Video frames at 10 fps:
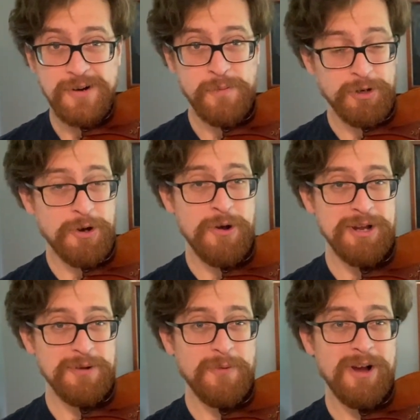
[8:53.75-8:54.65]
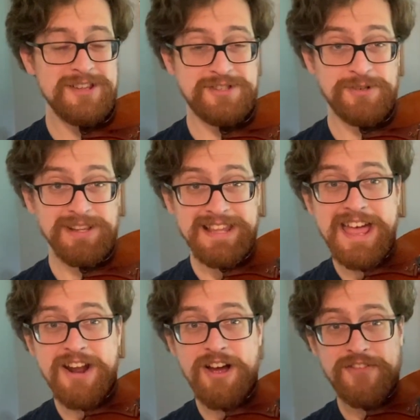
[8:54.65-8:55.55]
we're going to want to
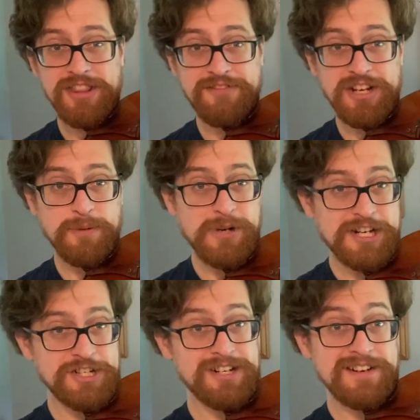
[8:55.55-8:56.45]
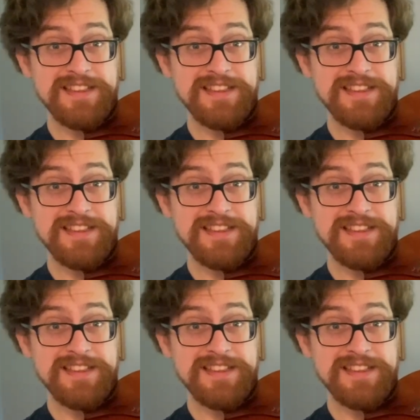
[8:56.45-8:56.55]
let off on the finger pressure.